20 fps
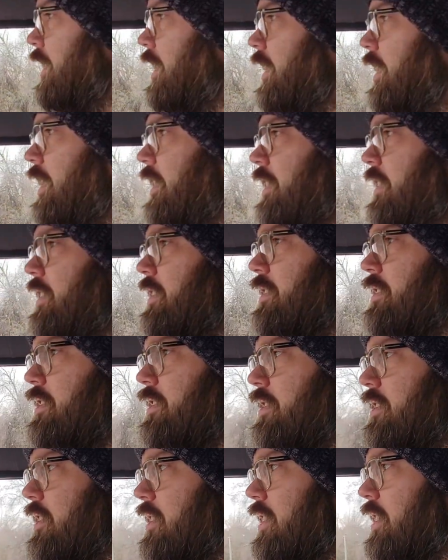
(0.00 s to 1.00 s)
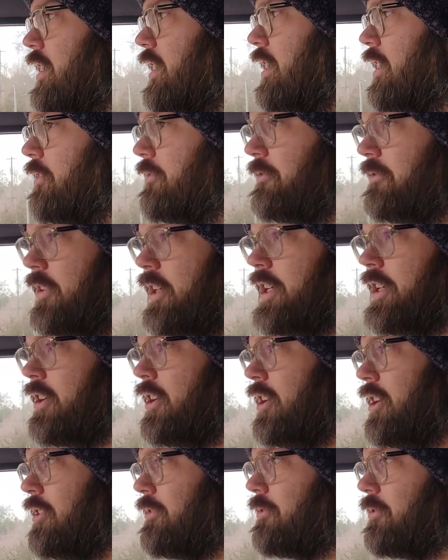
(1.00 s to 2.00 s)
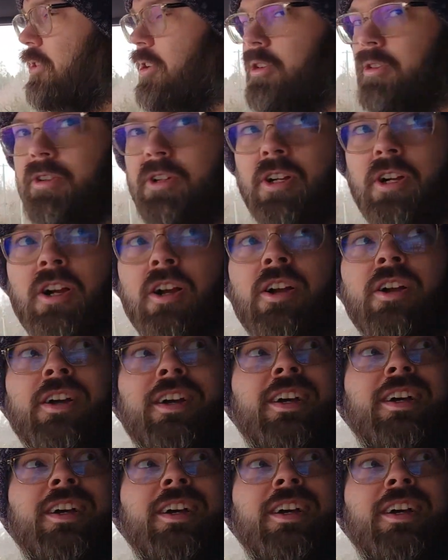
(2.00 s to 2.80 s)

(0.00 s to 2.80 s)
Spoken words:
It is a fun off-roader.